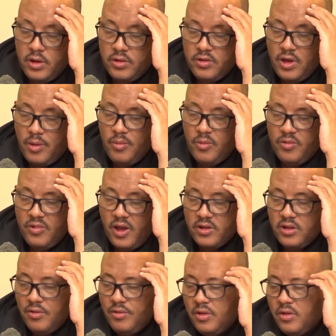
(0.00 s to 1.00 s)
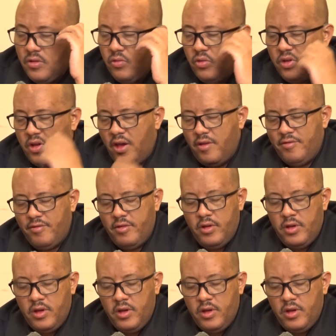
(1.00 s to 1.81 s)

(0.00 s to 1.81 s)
some of the activities which have